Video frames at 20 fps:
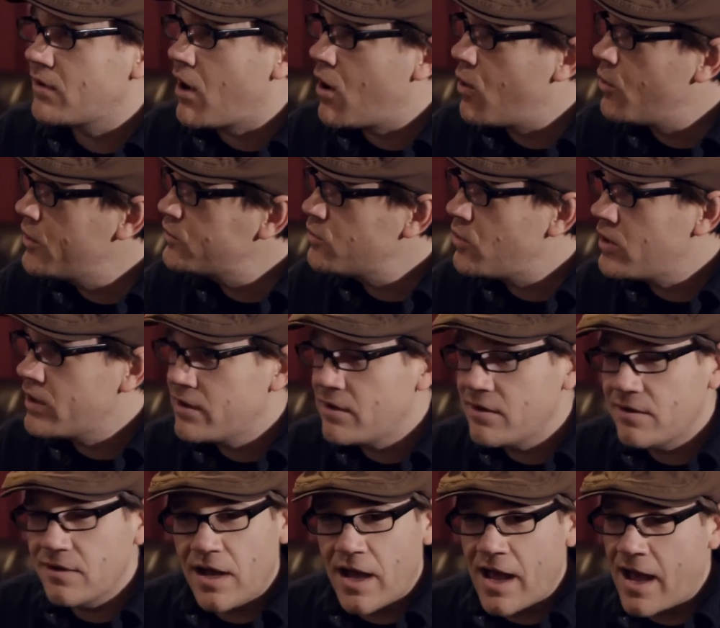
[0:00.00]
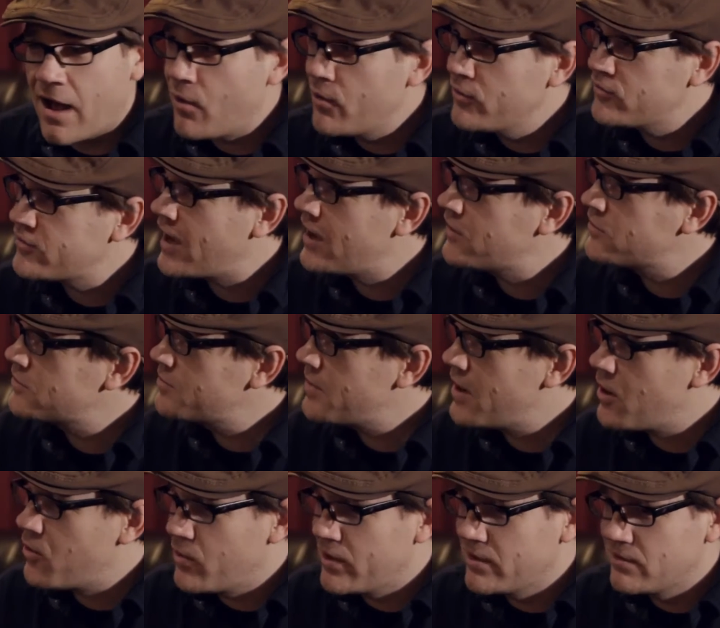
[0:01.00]
always asked
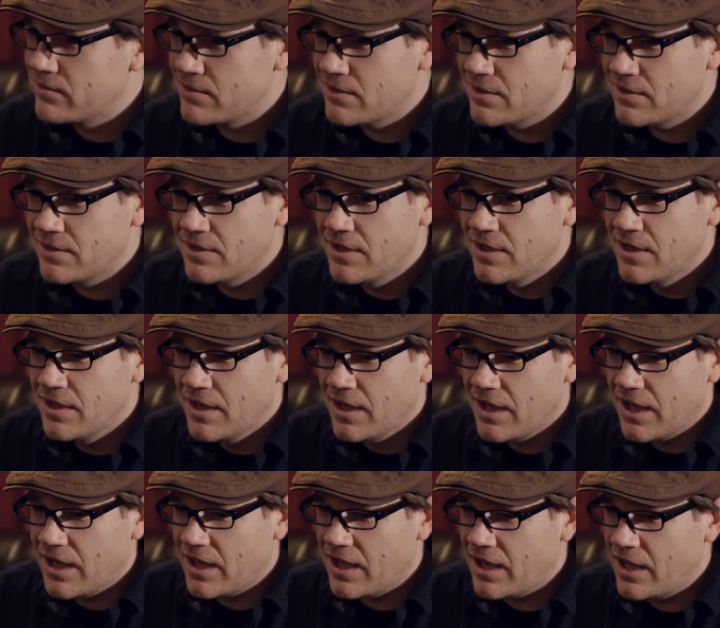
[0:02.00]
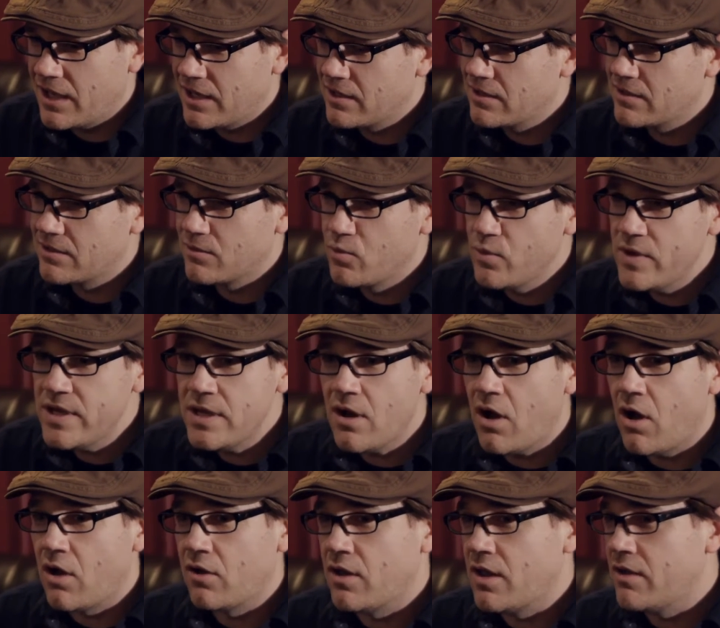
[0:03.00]
about Winston, and we
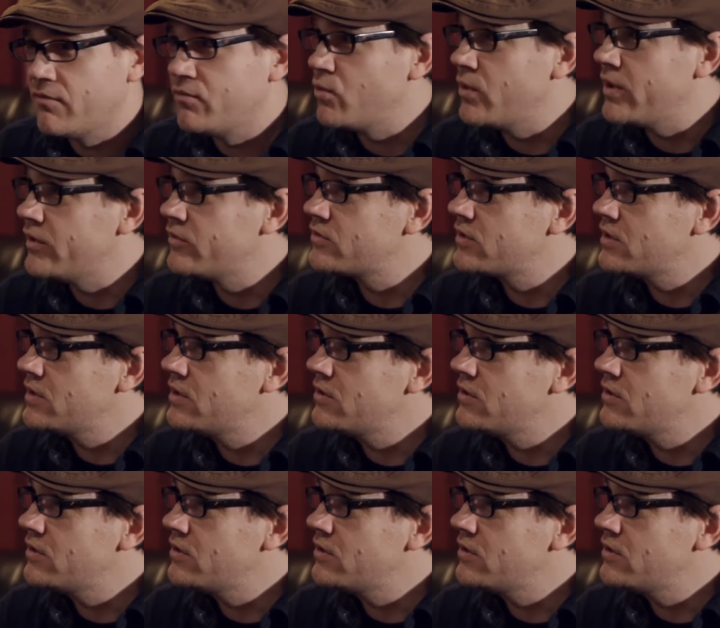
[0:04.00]
all loved Winston.